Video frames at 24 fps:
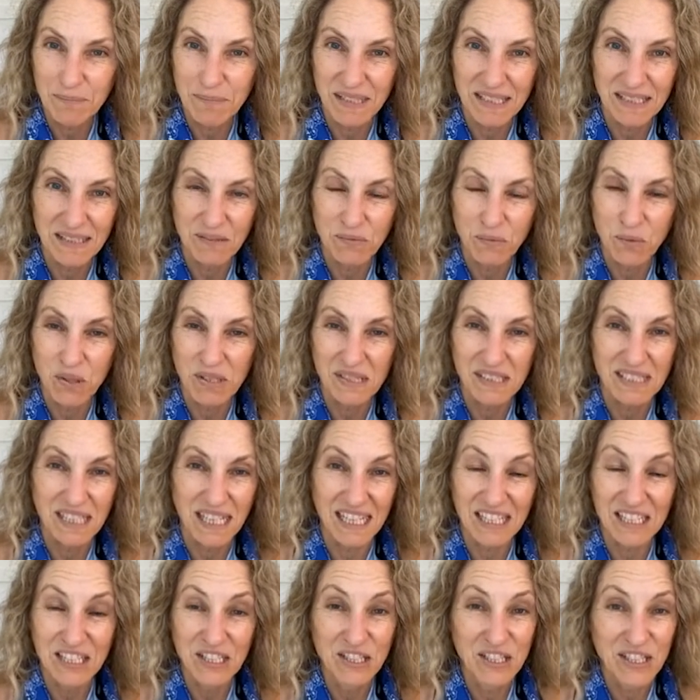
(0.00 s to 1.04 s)
but words
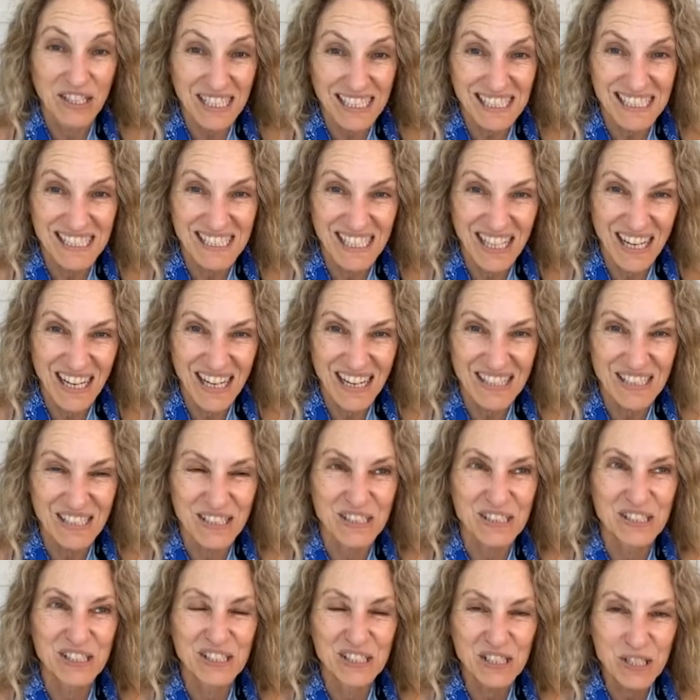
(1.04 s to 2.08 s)
like good dog or
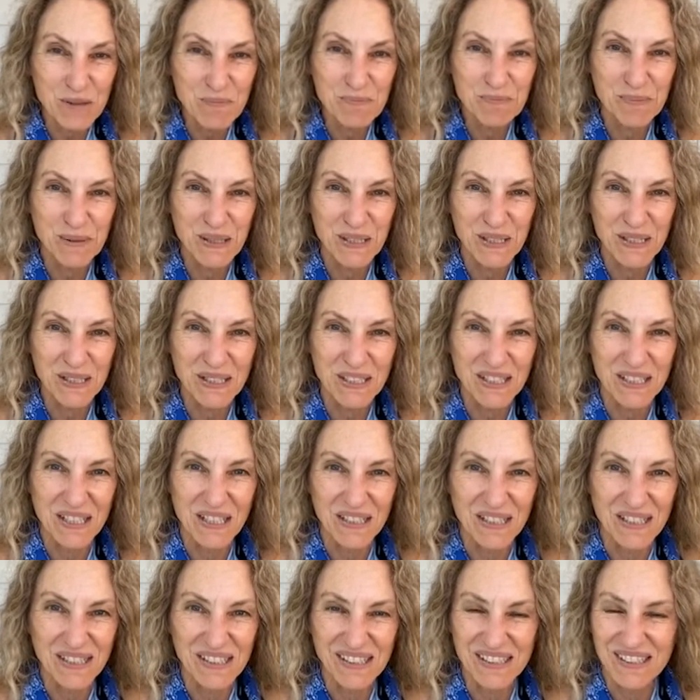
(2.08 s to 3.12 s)
super
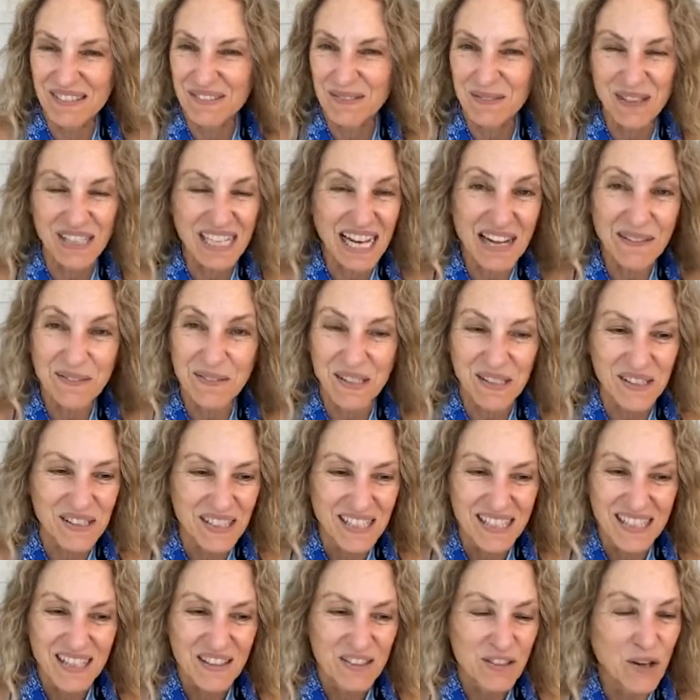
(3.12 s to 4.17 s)
or whatever,
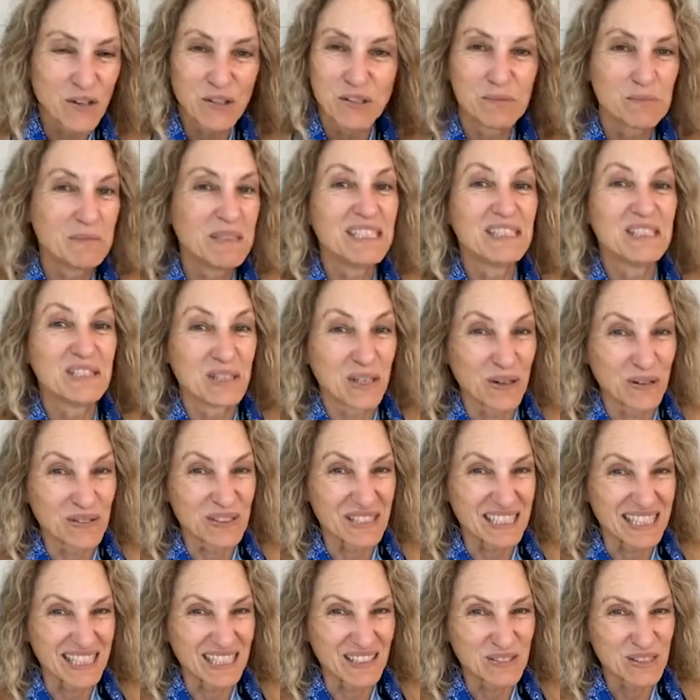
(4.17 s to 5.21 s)
those mean don't
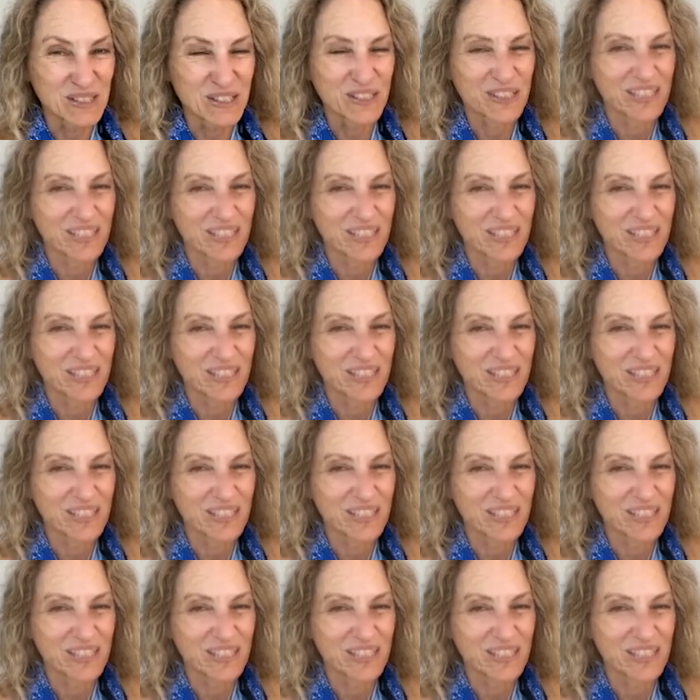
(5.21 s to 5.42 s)
leave.